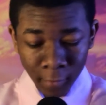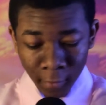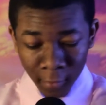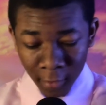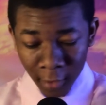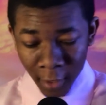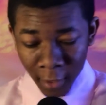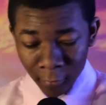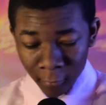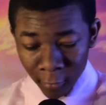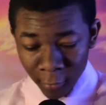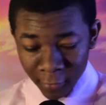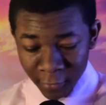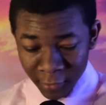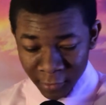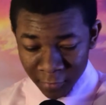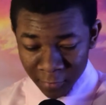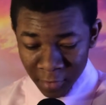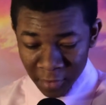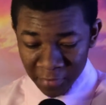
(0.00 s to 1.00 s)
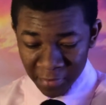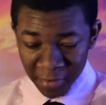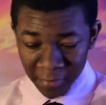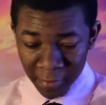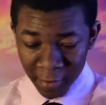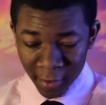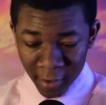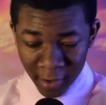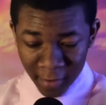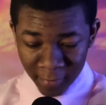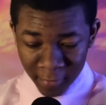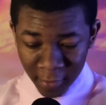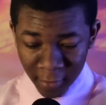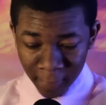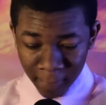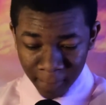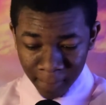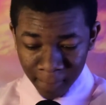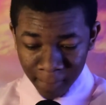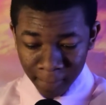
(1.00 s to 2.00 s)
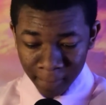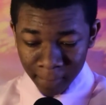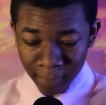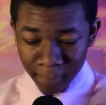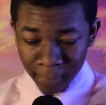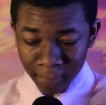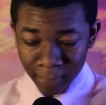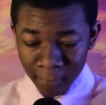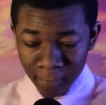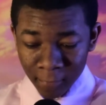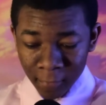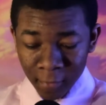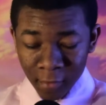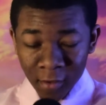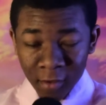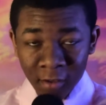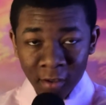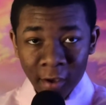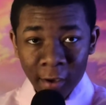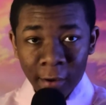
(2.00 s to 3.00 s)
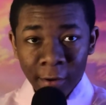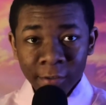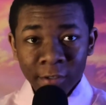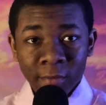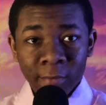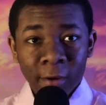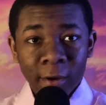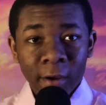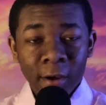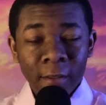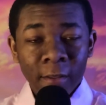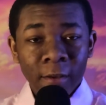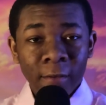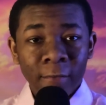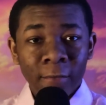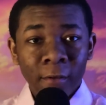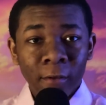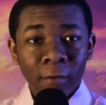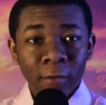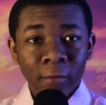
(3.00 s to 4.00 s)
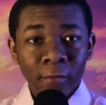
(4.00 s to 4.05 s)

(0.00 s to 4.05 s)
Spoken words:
God wants his people to be happy. He cares about how they feel.